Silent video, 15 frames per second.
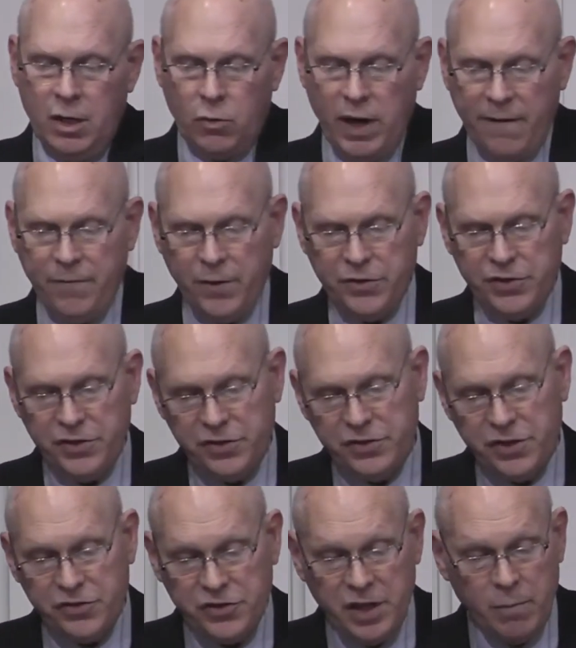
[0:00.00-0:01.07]
references
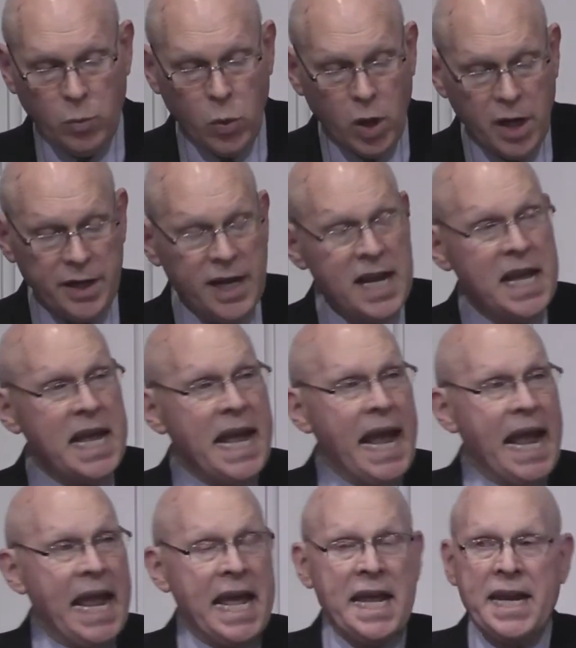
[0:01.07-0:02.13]
to someone
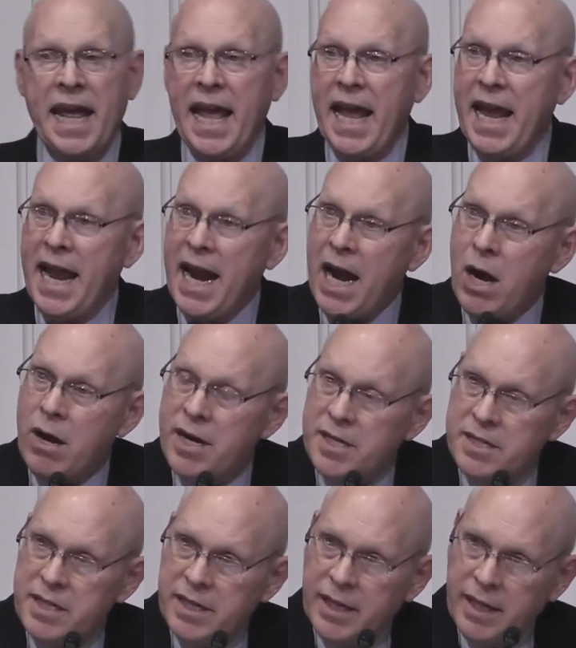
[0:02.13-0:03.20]

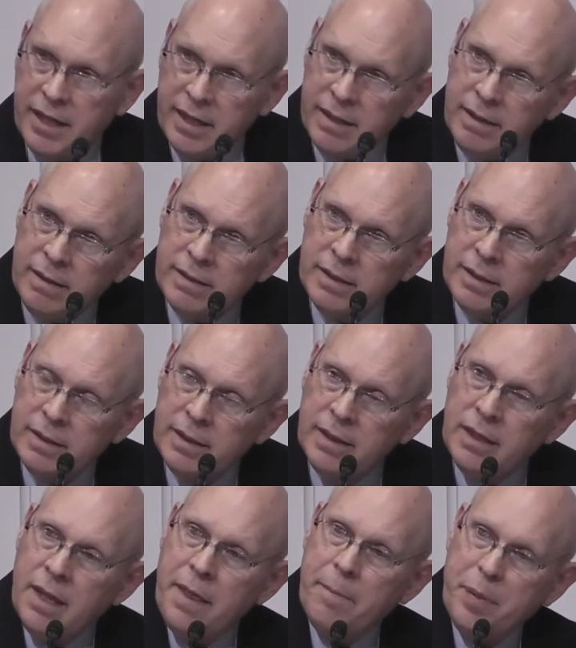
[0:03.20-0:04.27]
inheriting
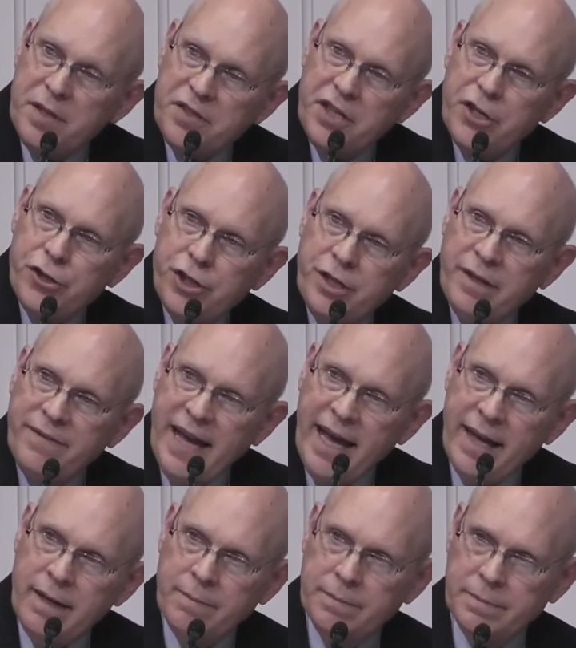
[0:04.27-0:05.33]
the position of
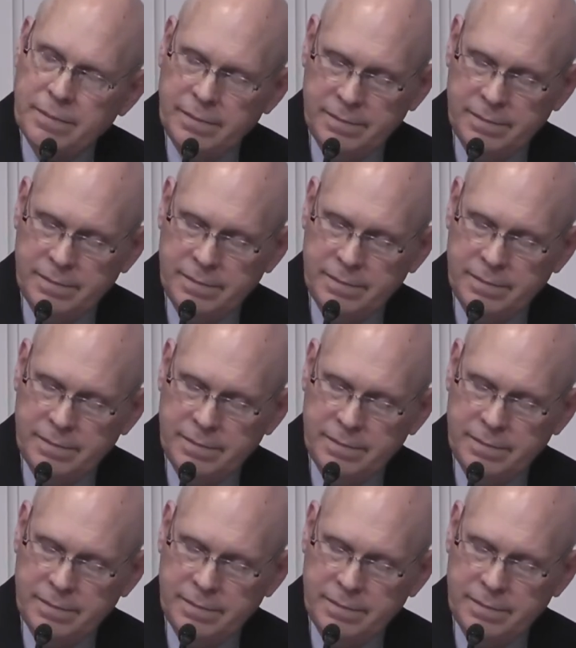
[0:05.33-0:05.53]
Adam.